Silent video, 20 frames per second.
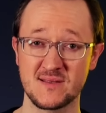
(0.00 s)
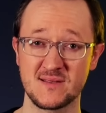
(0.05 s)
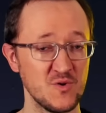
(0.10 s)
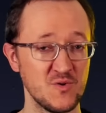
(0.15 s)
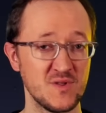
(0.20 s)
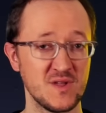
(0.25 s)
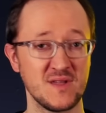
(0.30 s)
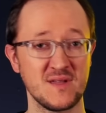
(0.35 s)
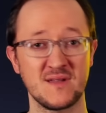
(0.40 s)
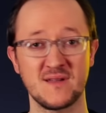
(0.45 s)

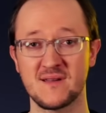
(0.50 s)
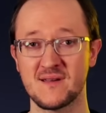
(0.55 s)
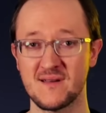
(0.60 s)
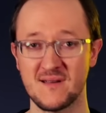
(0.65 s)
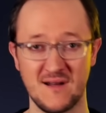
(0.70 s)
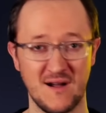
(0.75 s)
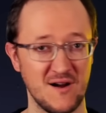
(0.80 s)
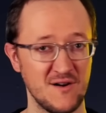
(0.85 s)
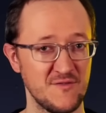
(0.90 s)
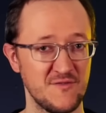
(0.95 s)
including
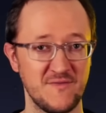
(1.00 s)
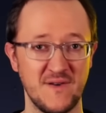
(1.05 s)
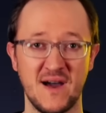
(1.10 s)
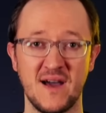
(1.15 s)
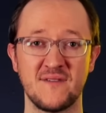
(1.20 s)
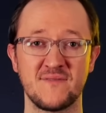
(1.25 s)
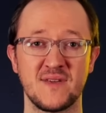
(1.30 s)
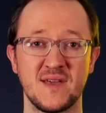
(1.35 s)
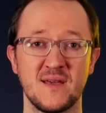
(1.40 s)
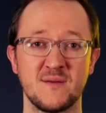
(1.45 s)
our
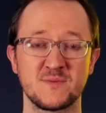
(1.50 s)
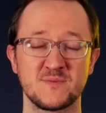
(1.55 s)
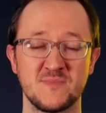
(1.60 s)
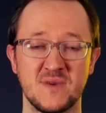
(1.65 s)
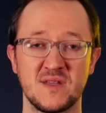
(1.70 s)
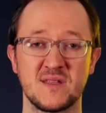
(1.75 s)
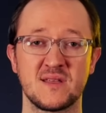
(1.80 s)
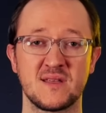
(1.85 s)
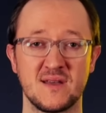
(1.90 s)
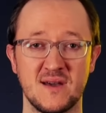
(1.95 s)
5 games
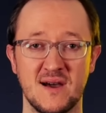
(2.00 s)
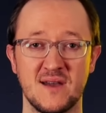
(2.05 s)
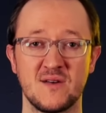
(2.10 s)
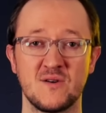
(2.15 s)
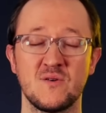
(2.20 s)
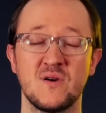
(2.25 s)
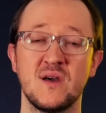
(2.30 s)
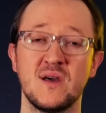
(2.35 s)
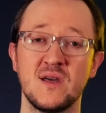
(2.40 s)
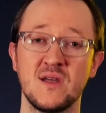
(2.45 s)
made in Godot.